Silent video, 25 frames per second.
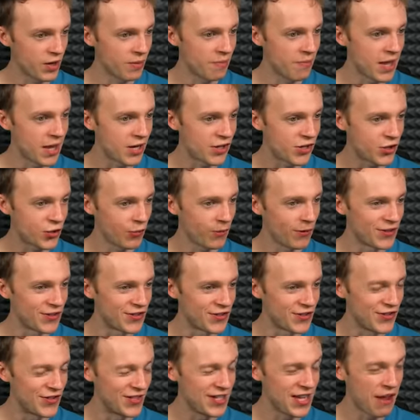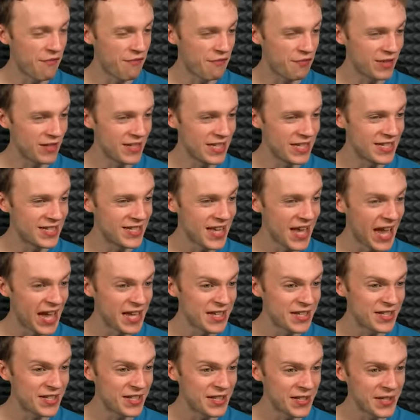want to make sure it's definitely
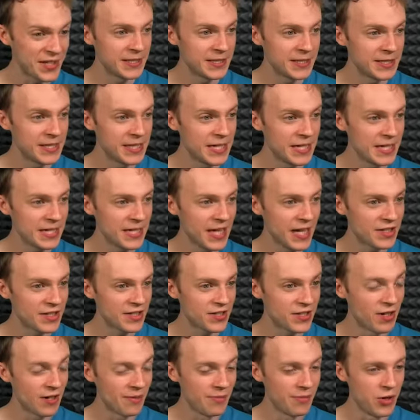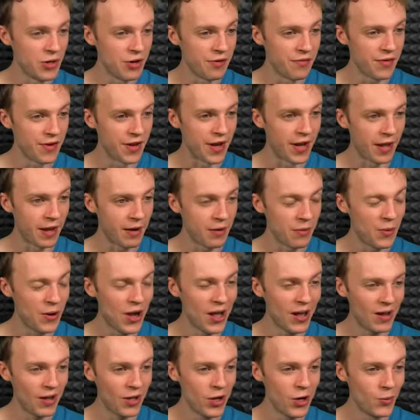dead. Yeah, that's not moving.
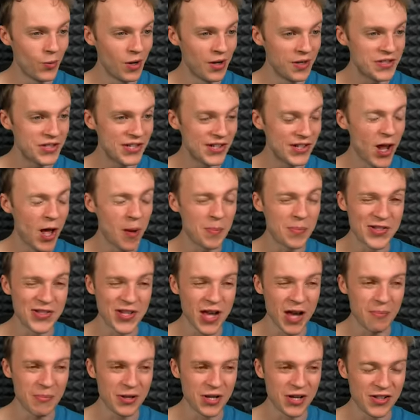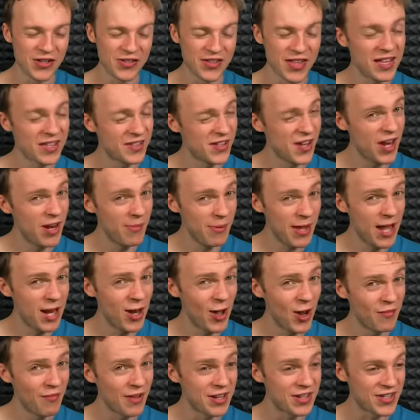Well, who wants lobster? Because there's going to be a
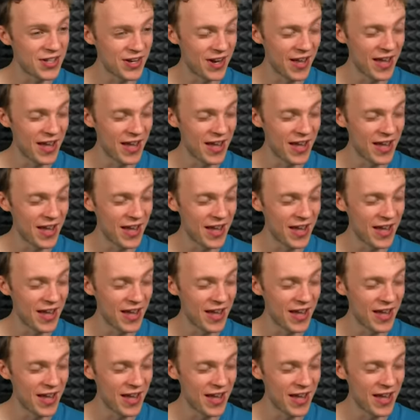lot of it